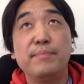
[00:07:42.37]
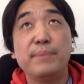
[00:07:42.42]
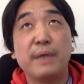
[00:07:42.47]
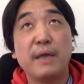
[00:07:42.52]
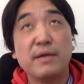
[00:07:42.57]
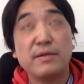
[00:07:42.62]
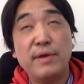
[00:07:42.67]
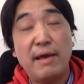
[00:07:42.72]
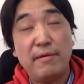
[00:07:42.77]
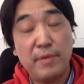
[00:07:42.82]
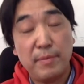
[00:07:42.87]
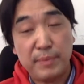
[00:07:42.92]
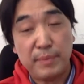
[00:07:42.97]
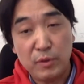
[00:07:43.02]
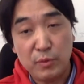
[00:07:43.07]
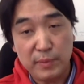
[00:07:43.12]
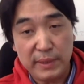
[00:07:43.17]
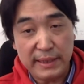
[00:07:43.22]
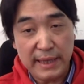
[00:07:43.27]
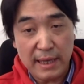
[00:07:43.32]
Because you have a
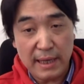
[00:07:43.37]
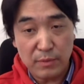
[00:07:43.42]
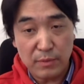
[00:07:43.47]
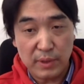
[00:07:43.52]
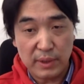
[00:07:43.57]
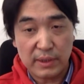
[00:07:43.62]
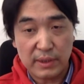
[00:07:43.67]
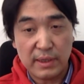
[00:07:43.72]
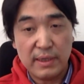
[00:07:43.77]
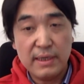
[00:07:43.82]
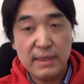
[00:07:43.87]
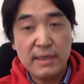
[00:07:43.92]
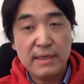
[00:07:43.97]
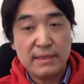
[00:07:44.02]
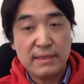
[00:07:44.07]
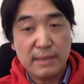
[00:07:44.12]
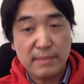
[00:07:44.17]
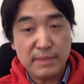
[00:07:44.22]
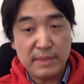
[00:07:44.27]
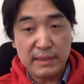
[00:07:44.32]
P2P network,
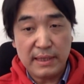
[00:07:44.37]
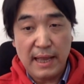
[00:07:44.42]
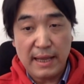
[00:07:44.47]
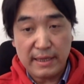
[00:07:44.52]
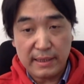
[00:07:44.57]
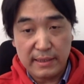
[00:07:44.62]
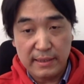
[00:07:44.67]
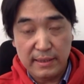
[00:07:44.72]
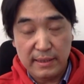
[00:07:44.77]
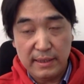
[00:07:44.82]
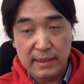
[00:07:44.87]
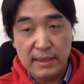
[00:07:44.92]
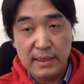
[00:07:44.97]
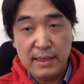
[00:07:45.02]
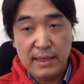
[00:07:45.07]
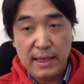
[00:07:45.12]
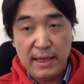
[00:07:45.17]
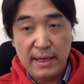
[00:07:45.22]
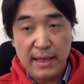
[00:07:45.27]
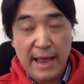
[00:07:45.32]
something like
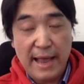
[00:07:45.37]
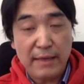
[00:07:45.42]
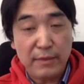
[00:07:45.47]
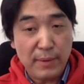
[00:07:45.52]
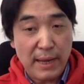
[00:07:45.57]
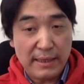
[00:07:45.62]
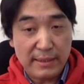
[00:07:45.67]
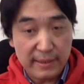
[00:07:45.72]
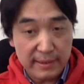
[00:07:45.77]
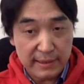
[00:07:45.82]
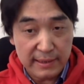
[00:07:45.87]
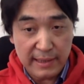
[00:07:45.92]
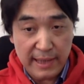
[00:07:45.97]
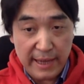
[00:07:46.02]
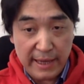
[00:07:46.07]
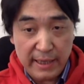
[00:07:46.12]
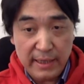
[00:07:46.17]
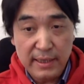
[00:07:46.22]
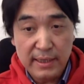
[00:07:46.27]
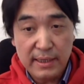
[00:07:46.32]
end-to-end
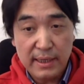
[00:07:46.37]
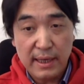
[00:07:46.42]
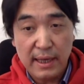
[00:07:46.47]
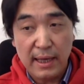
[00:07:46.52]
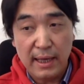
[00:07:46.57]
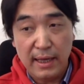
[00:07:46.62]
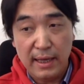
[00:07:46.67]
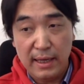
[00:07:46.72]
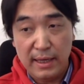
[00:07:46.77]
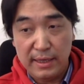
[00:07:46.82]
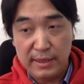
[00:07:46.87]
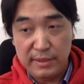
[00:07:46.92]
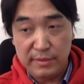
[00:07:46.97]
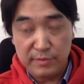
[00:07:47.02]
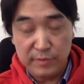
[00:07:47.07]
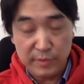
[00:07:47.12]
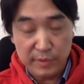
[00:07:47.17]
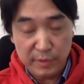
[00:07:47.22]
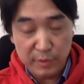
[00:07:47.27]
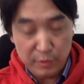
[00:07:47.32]
delay.
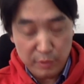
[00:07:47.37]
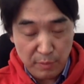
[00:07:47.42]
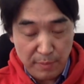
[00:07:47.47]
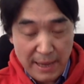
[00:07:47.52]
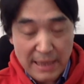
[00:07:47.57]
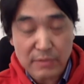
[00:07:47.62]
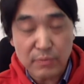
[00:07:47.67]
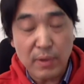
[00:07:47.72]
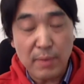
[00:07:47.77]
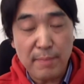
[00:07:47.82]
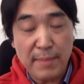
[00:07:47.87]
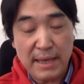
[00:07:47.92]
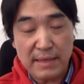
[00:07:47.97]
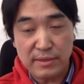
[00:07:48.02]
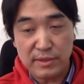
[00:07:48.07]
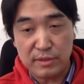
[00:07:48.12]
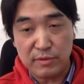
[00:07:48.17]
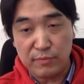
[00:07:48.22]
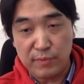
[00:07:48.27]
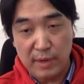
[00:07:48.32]
You pass one
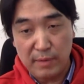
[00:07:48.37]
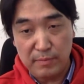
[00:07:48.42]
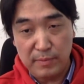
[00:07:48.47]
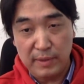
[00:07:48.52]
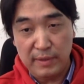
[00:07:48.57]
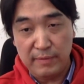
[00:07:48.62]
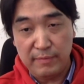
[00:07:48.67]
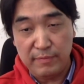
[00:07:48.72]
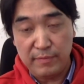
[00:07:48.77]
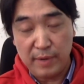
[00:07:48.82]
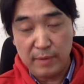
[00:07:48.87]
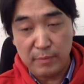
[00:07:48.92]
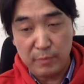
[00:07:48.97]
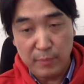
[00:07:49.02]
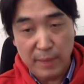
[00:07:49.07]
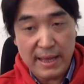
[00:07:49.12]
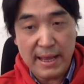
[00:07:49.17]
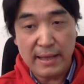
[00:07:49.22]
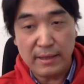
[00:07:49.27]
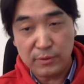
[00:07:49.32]
message from
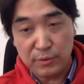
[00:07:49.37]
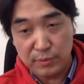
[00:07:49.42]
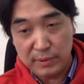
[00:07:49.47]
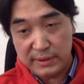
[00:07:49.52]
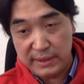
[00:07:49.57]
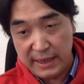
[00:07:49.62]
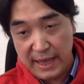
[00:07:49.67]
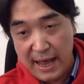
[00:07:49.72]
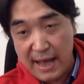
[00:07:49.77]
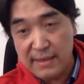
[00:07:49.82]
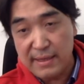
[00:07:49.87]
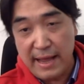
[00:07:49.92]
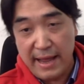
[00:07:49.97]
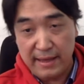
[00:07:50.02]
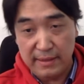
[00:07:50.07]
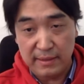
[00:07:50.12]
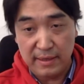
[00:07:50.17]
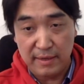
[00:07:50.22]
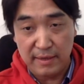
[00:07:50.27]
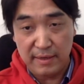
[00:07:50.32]
one end to the other
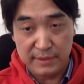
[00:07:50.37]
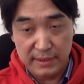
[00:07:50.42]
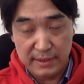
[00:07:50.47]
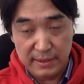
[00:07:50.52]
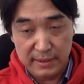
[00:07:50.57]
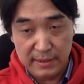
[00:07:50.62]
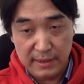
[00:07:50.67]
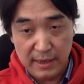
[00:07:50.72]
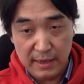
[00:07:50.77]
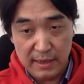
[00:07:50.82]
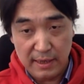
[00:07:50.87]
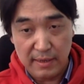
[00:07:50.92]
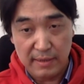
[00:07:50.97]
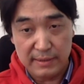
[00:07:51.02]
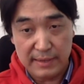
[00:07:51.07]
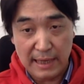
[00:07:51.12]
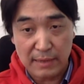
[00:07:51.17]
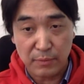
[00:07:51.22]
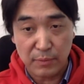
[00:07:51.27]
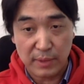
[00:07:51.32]
end of the
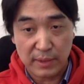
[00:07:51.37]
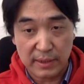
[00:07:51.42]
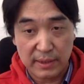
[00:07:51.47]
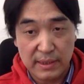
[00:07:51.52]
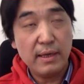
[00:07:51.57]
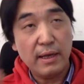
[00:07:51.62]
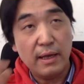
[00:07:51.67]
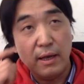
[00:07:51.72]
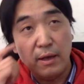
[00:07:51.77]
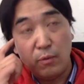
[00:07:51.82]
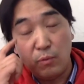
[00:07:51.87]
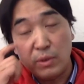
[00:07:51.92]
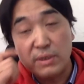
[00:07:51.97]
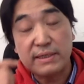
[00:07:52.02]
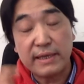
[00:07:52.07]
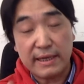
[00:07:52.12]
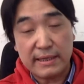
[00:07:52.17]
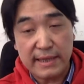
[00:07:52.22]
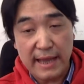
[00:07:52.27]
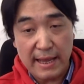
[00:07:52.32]
network.
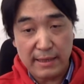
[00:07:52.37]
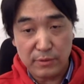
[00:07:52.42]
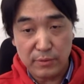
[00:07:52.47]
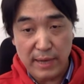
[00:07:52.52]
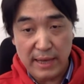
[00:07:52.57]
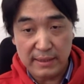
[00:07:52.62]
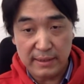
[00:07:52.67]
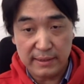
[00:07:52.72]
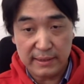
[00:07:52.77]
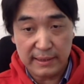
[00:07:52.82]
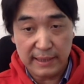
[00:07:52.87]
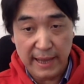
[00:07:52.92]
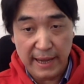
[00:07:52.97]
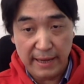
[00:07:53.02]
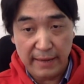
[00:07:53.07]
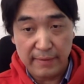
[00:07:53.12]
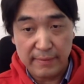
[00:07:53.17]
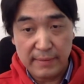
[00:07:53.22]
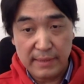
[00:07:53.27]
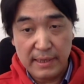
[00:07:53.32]
Worst case end-to-end
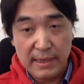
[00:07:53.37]
delay.